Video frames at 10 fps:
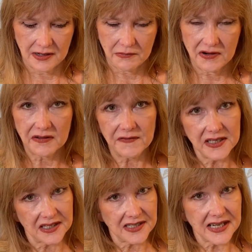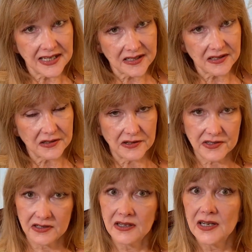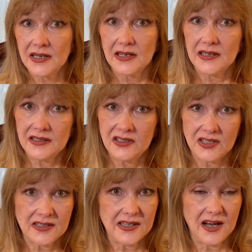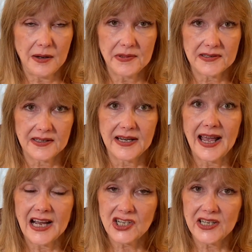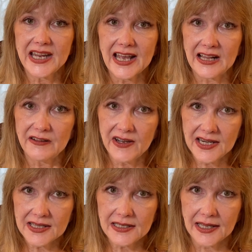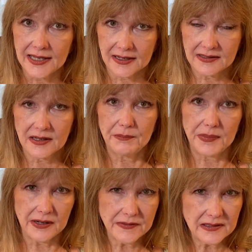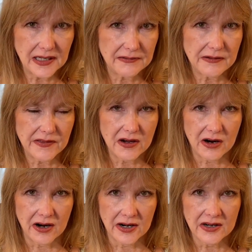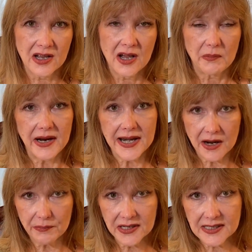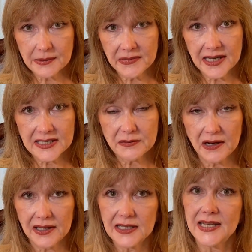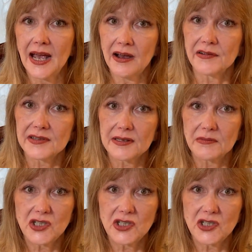With a venous stasis ulcer, it's just the opposite. Actually elevating the legs above the level of the heart might help bring some of that swelling down. Some